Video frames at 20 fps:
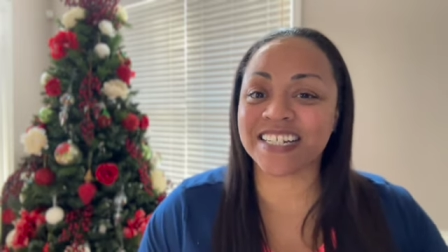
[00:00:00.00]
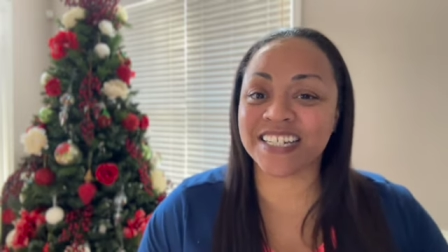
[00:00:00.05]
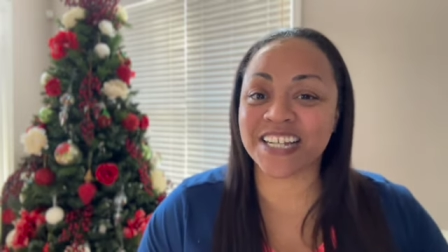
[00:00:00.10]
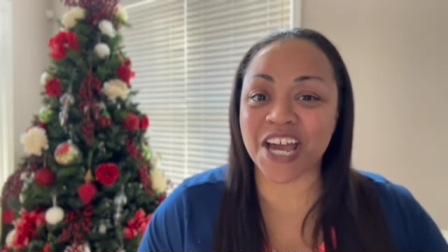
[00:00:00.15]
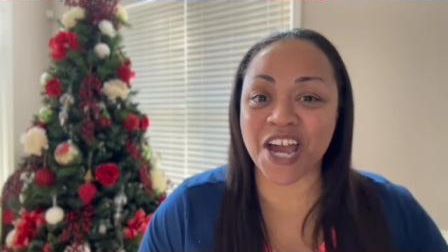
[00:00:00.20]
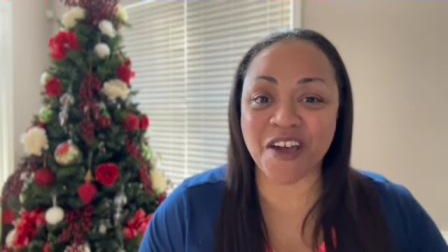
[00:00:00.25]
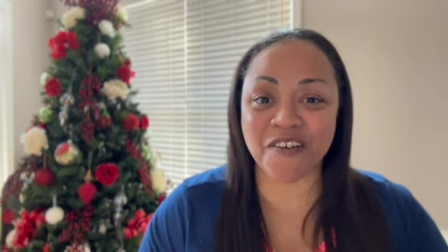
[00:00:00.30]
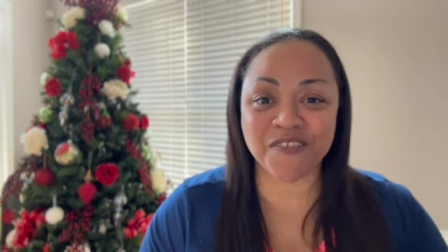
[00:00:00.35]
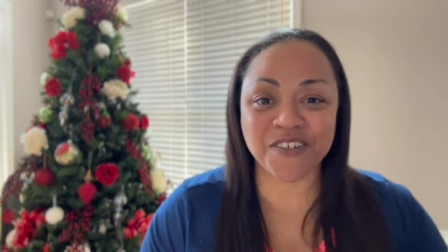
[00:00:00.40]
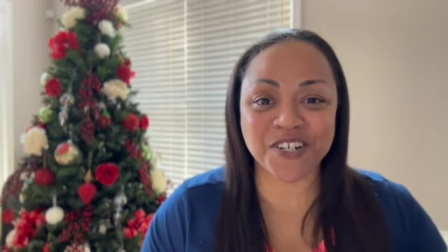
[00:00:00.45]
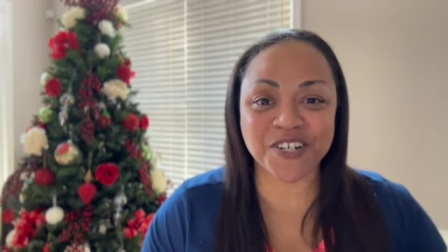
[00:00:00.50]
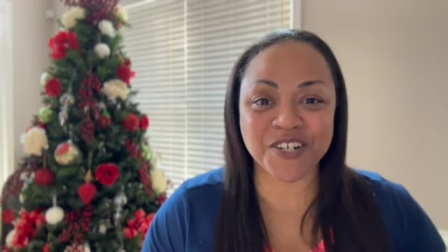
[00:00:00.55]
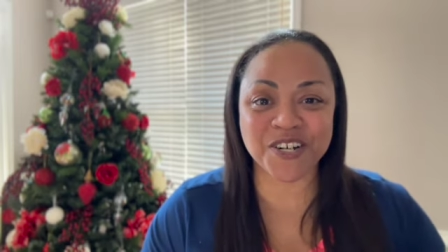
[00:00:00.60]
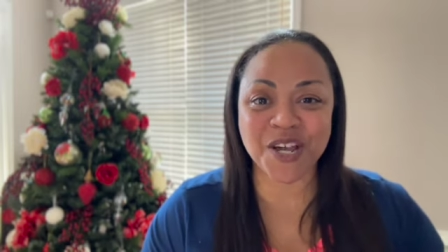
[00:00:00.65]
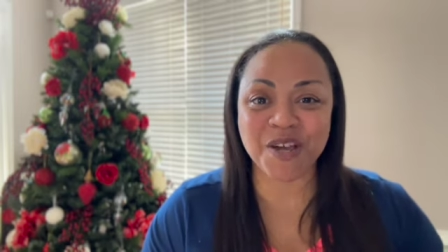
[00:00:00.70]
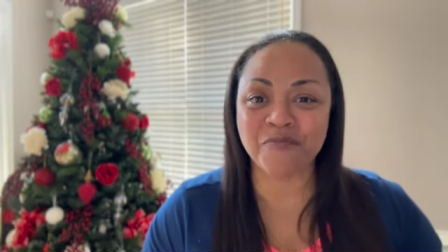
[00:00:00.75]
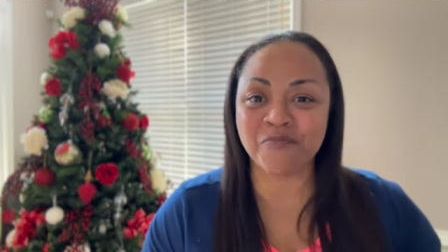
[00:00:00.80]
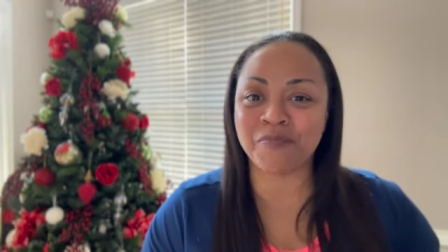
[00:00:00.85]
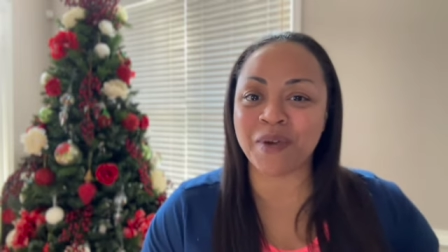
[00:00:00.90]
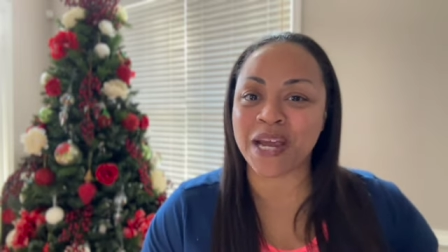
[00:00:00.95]
laughter
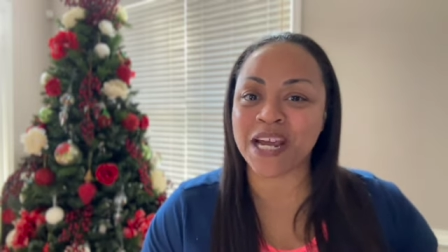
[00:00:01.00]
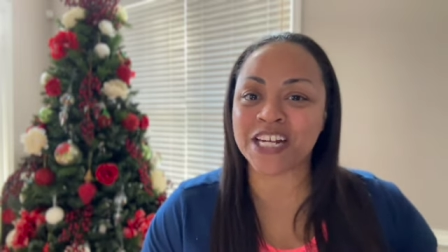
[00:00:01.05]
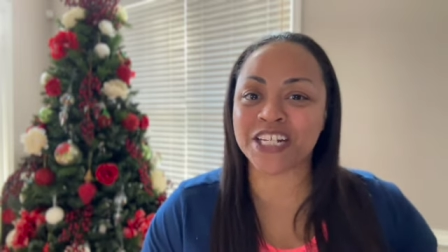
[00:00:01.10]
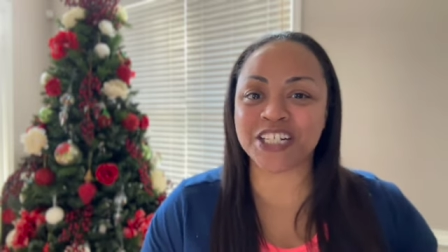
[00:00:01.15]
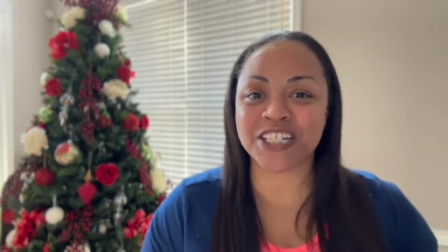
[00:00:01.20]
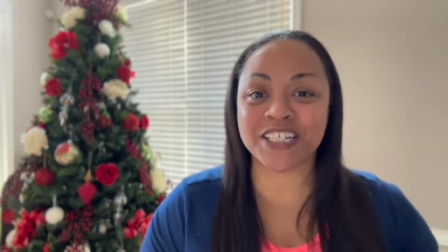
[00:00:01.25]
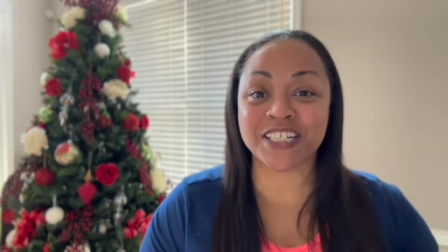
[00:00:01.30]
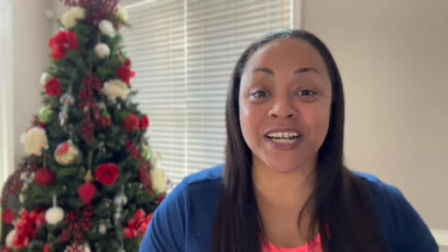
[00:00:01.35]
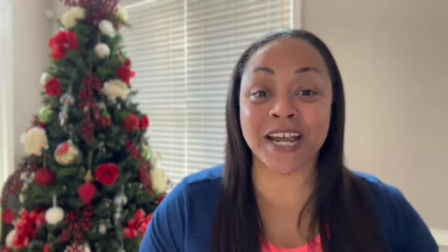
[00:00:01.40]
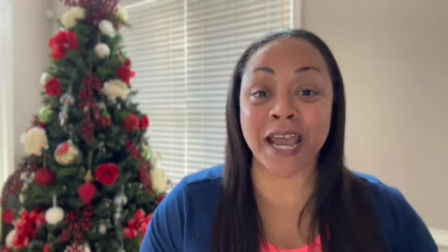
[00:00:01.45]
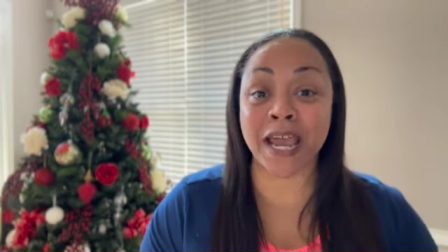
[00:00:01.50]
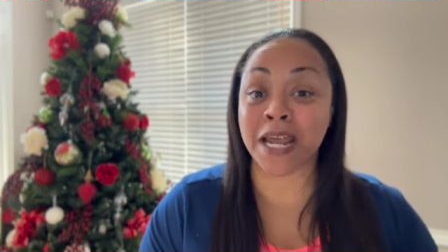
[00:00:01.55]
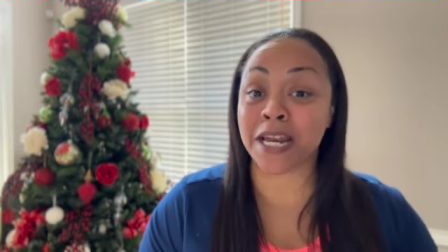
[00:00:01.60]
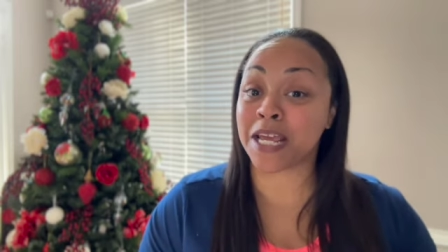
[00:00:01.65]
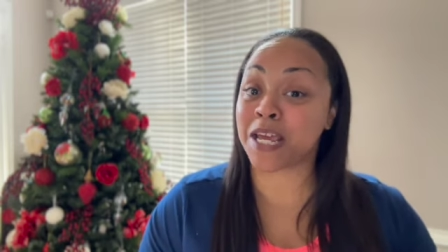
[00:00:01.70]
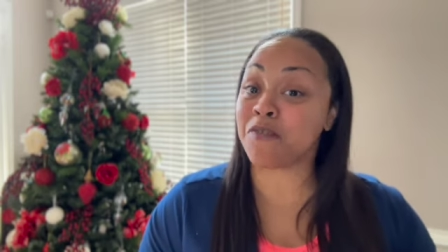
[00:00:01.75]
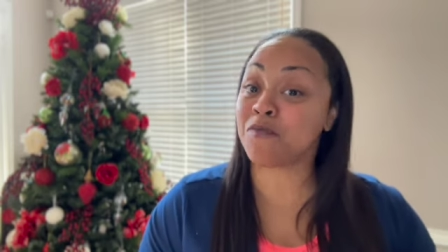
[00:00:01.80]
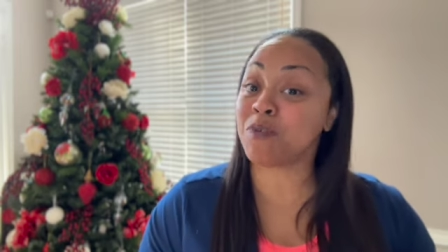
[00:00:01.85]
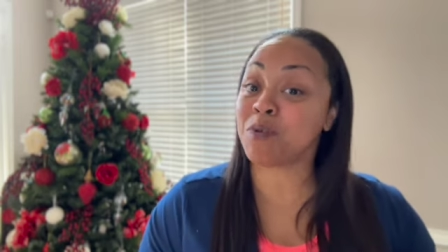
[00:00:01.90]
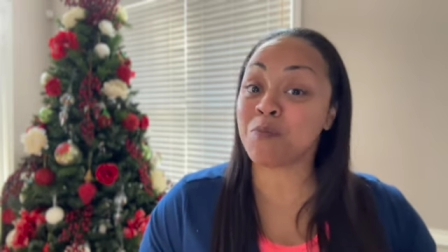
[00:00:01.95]
and banter and
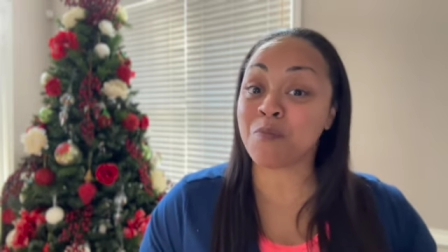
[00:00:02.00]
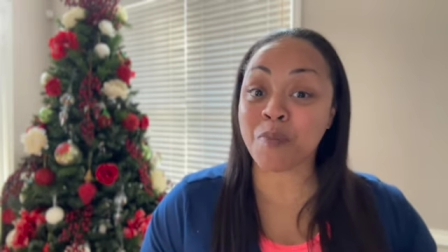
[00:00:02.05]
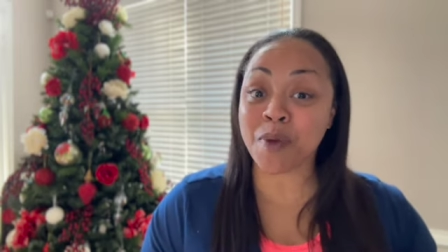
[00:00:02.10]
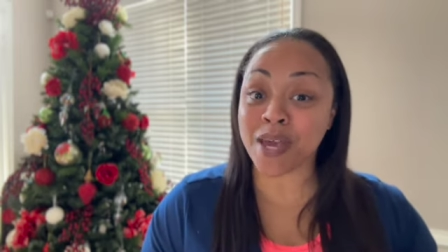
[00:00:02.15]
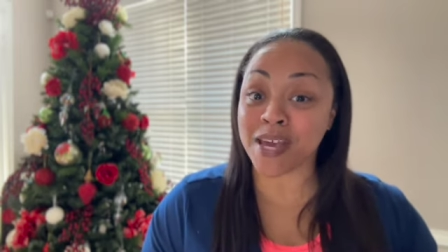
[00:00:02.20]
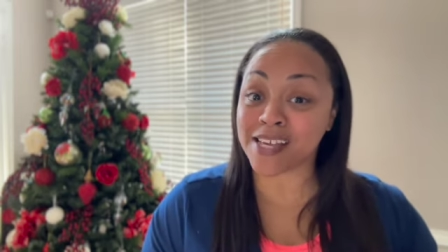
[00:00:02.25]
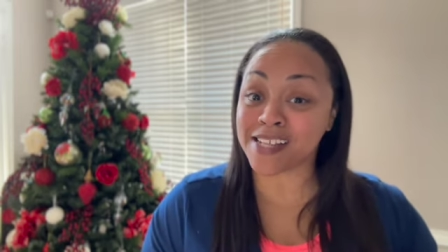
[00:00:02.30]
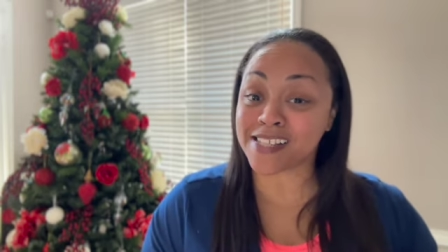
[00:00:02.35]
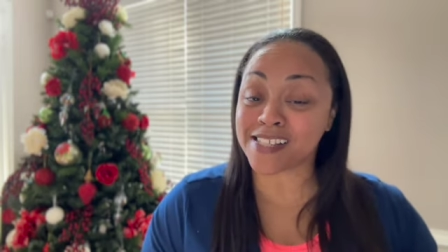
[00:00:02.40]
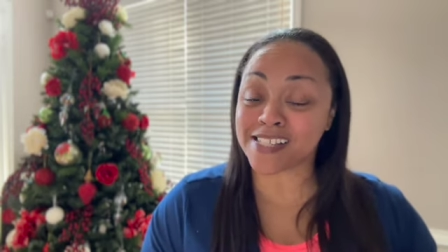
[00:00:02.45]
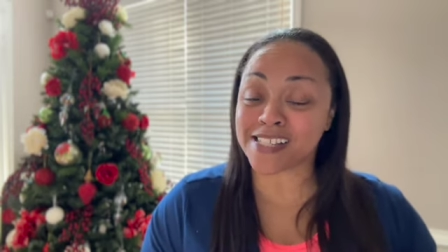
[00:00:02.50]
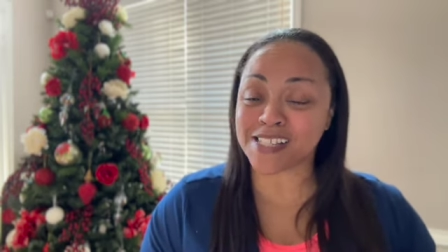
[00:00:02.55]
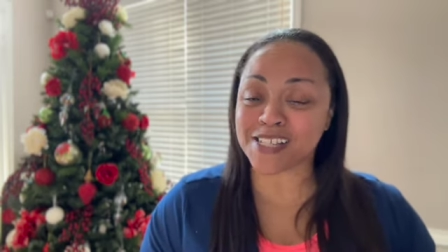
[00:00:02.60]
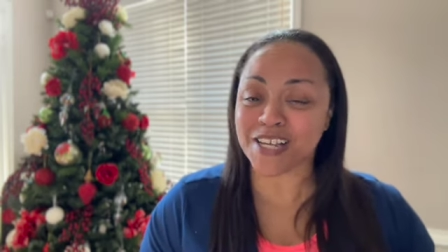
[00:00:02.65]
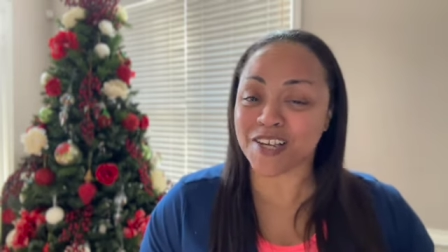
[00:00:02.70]
even bets,